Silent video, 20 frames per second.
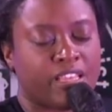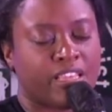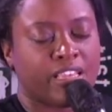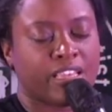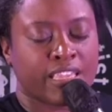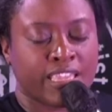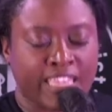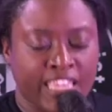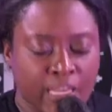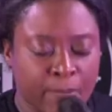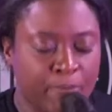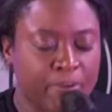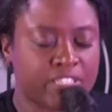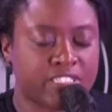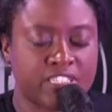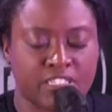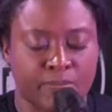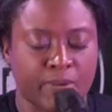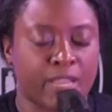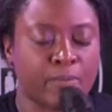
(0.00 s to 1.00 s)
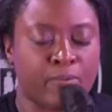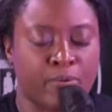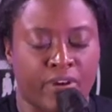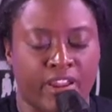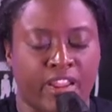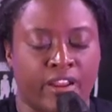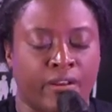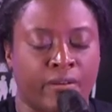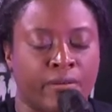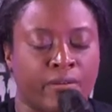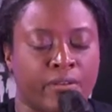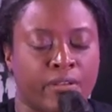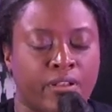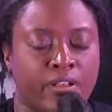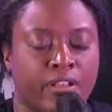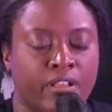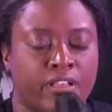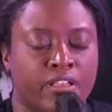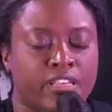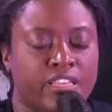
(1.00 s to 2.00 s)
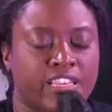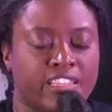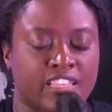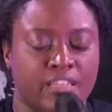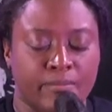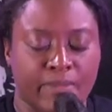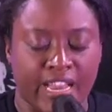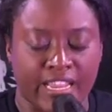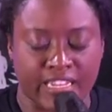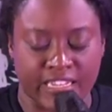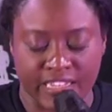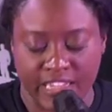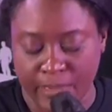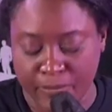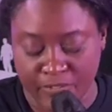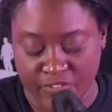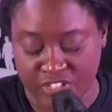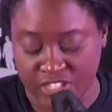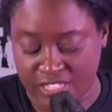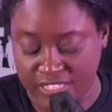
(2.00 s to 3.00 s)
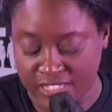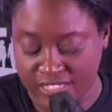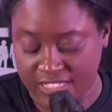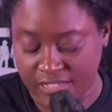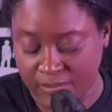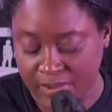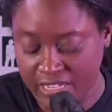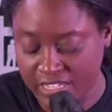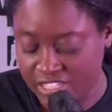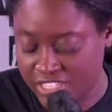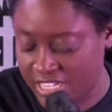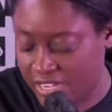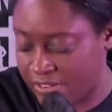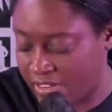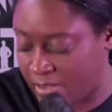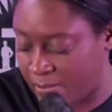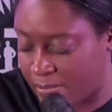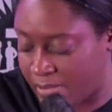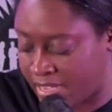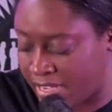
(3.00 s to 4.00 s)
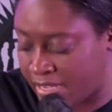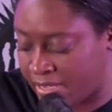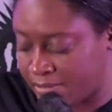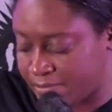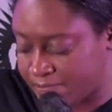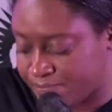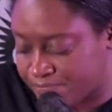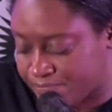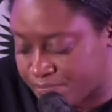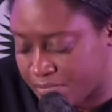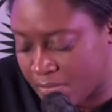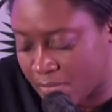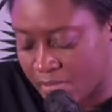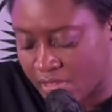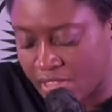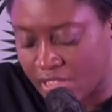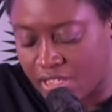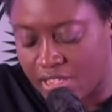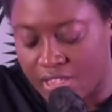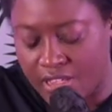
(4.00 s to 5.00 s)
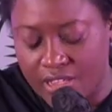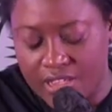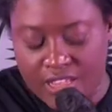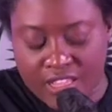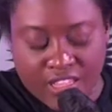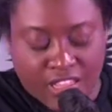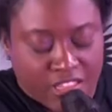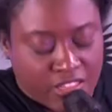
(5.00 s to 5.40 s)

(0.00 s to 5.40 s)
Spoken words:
Keep us is my prayer. In the mighty name of Jesus. Somebody shout amen.